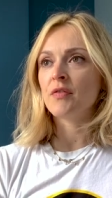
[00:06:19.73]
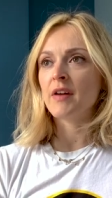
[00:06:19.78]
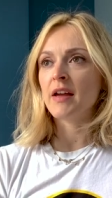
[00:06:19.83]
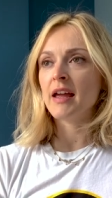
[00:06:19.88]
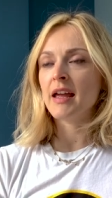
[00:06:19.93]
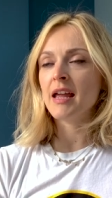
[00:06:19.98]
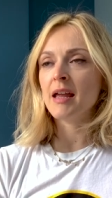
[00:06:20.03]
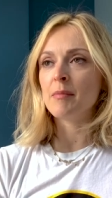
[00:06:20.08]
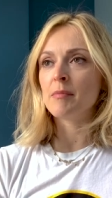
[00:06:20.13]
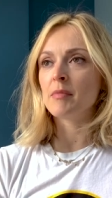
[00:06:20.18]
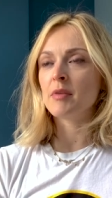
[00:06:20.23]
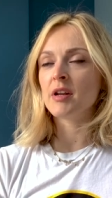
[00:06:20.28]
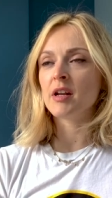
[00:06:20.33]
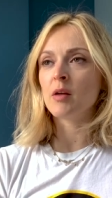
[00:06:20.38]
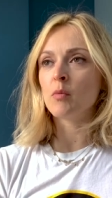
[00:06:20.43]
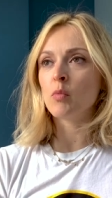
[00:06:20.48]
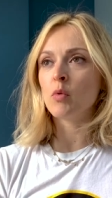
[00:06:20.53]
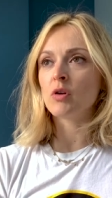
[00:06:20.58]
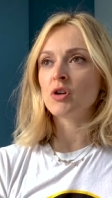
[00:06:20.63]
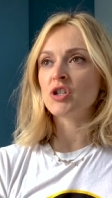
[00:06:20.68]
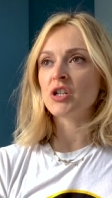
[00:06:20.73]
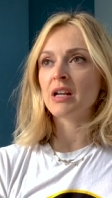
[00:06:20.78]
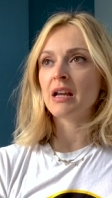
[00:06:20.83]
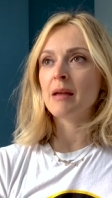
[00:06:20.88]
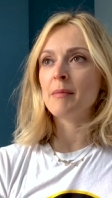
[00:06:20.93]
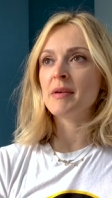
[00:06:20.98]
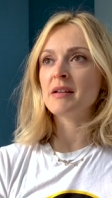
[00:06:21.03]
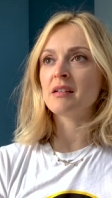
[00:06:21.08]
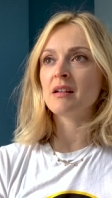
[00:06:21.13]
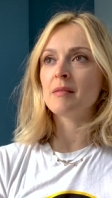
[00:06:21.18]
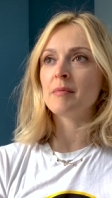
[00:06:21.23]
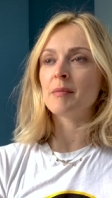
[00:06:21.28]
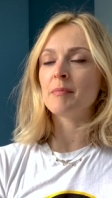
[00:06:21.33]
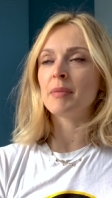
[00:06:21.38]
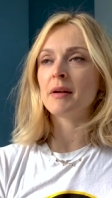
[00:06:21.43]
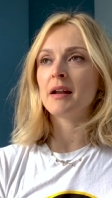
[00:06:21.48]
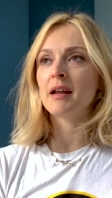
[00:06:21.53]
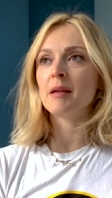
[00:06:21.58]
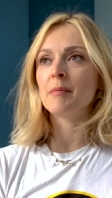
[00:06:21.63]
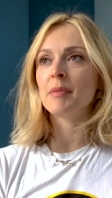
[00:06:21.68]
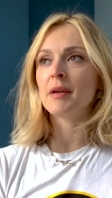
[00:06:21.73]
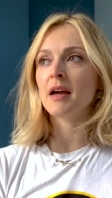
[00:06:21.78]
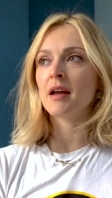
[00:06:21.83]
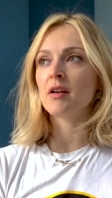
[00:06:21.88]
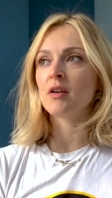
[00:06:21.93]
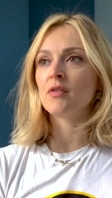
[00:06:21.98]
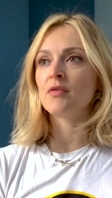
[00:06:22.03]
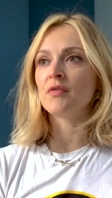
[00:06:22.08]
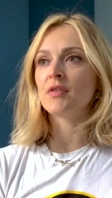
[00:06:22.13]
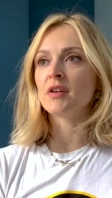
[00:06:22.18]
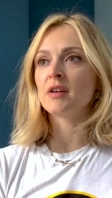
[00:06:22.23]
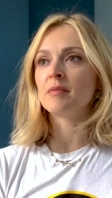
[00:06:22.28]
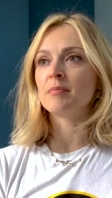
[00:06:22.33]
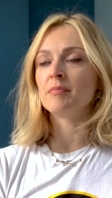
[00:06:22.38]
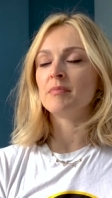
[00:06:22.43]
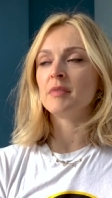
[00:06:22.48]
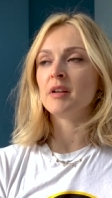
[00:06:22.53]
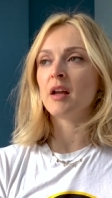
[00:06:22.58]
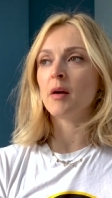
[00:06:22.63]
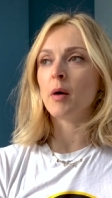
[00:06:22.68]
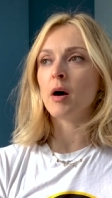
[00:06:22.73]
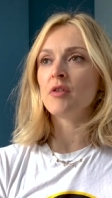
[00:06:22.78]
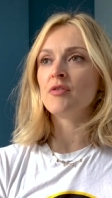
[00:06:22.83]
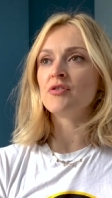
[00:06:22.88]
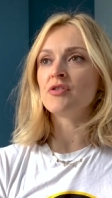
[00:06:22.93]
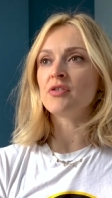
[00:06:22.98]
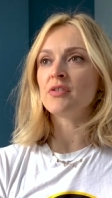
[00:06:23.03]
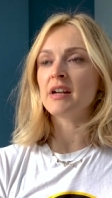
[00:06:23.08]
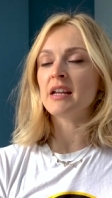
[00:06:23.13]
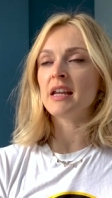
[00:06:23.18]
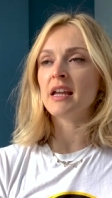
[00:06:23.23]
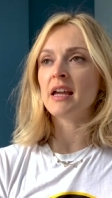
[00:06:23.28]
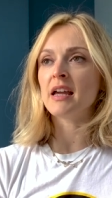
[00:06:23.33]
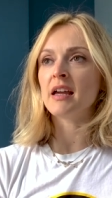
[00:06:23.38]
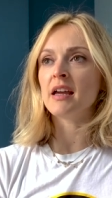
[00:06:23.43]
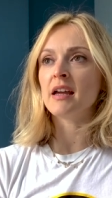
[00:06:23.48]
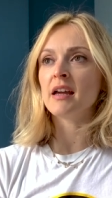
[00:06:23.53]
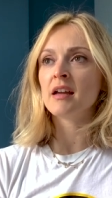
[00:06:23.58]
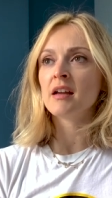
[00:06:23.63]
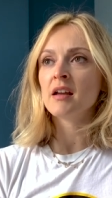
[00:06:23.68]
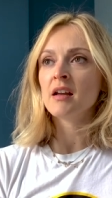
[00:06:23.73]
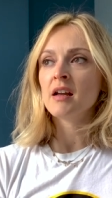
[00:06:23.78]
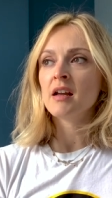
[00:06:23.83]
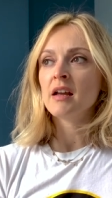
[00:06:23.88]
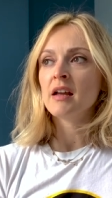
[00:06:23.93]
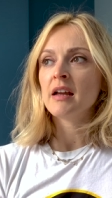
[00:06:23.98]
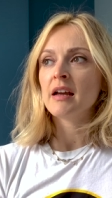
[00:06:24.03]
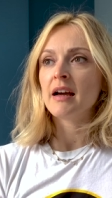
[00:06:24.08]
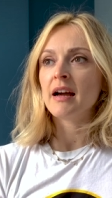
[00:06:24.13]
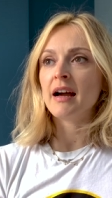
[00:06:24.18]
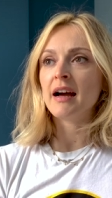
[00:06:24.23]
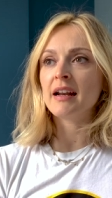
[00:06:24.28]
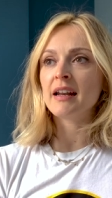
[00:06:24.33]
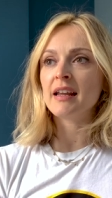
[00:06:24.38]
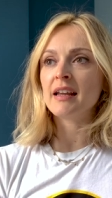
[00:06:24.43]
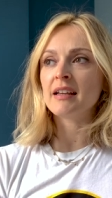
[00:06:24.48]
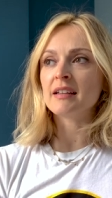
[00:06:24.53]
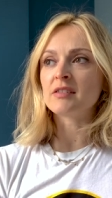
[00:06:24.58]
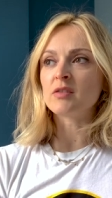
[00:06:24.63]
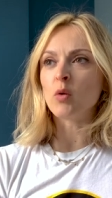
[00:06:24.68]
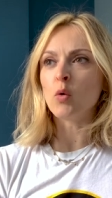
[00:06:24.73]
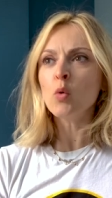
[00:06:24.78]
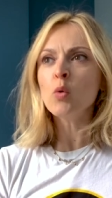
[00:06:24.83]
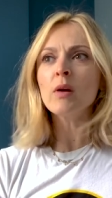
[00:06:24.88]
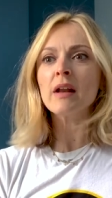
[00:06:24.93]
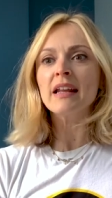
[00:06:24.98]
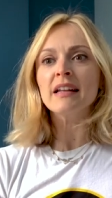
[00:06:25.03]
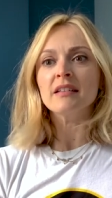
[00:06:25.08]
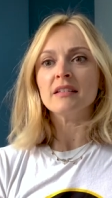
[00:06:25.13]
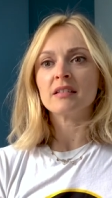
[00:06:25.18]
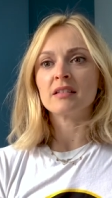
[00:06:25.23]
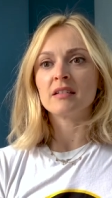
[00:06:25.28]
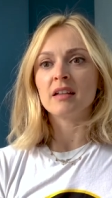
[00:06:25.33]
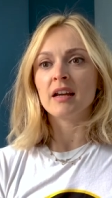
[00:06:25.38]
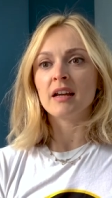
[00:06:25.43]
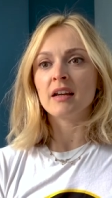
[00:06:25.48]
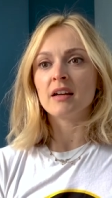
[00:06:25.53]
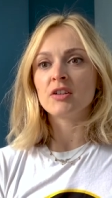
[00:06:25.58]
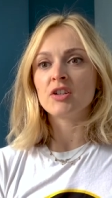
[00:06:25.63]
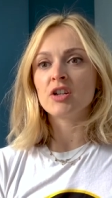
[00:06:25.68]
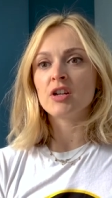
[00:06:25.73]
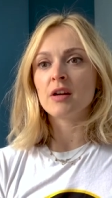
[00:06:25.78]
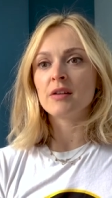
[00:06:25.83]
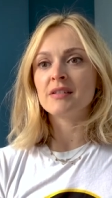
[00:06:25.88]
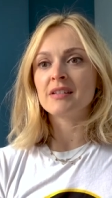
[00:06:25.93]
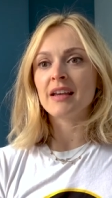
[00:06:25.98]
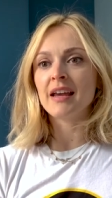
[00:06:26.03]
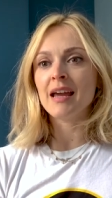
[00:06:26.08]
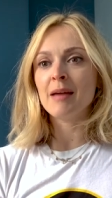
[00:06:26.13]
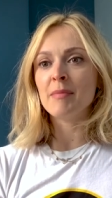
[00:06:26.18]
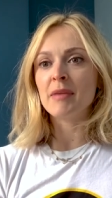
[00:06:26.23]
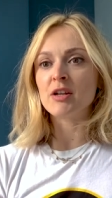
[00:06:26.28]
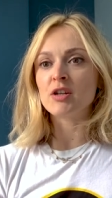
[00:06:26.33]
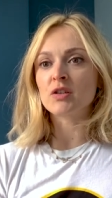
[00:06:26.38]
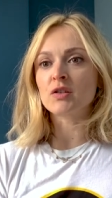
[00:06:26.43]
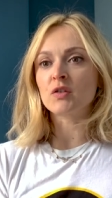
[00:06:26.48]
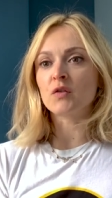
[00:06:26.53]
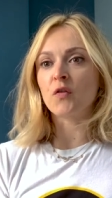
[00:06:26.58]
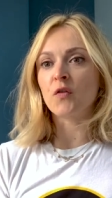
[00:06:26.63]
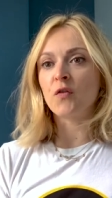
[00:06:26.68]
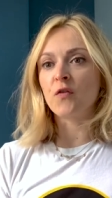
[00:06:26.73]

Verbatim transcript: For him, you know, watching him, he's only been playing piano for, you know, under a year. And it's all instinct, you know, to him it just